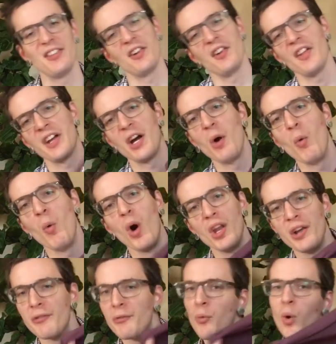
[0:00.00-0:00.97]
They're like a
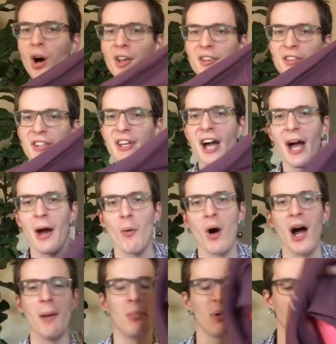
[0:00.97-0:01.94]
one-of-one D I
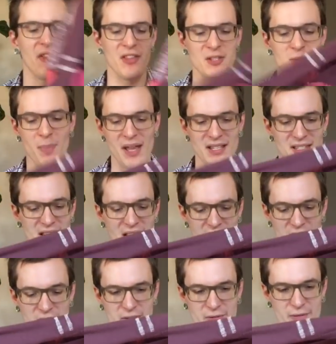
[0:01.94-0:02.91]
Y brand that's based
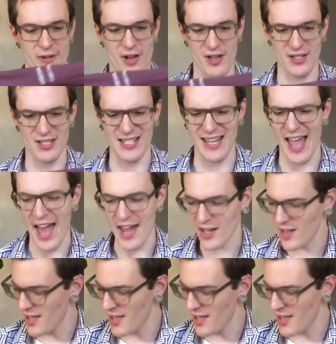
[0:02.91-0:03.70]
out of uh, Seattle, I